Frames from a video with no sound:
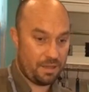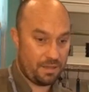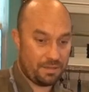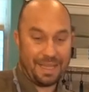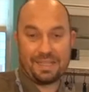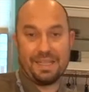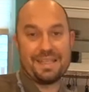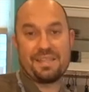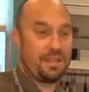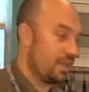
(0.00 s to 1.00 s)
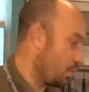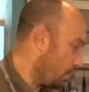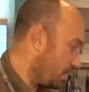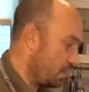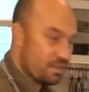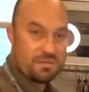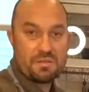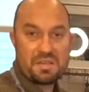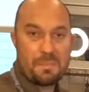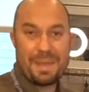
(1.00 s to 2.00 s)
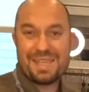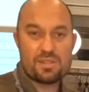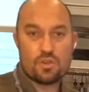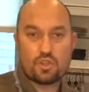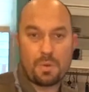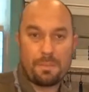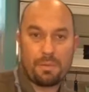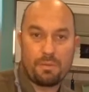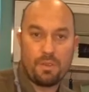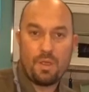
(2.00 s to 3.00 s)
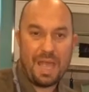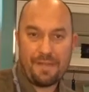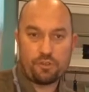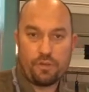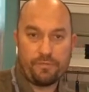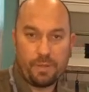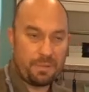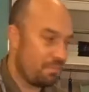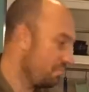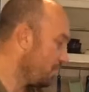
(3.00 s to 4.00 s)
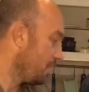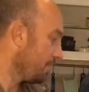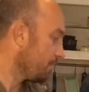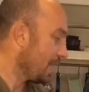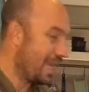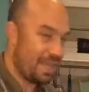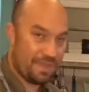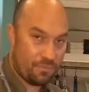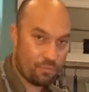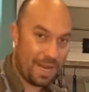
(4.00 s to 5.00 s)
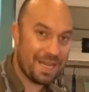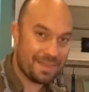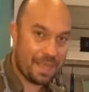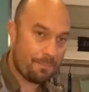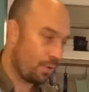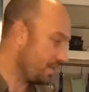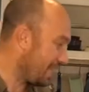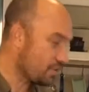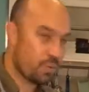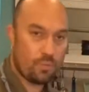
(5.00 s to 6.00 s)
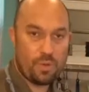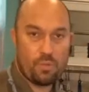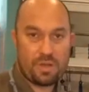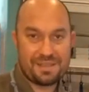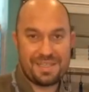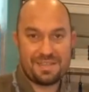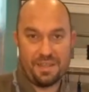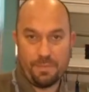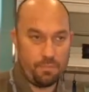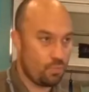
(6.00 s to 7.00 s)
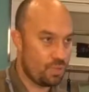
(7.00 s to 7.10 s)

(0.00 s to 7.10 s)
like glazing liquid to baste those shrimp after you flip them. And right at that point, that's when we want to season them. We